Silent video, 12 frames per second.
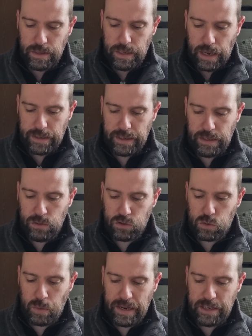And he who
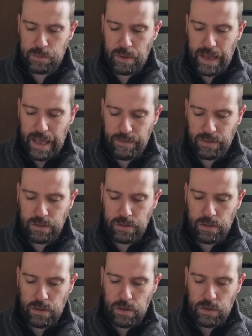swears by heaven
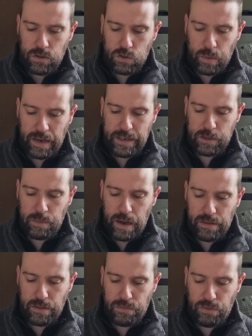swears
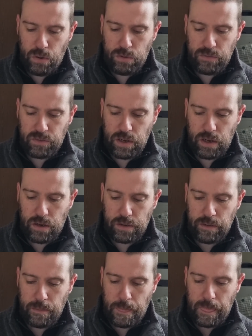by the throne of
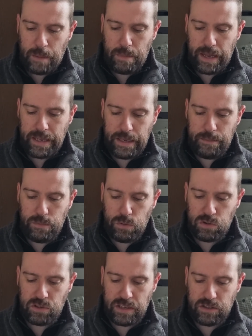God, and by him who
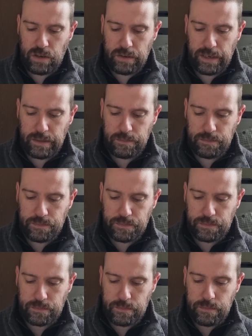sits on it.
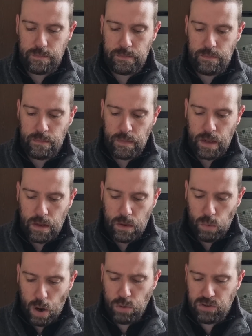
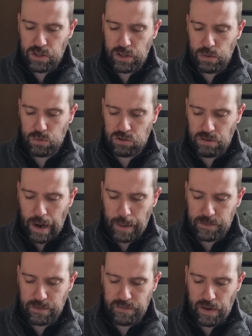Woe to you,
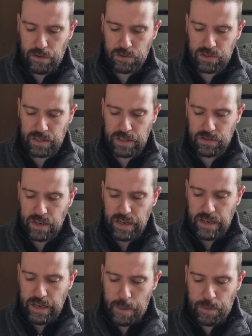scribes and Pharisees,
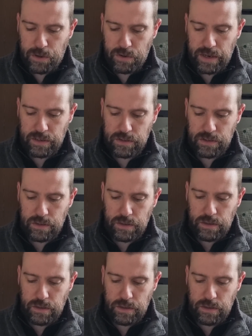hypocrites!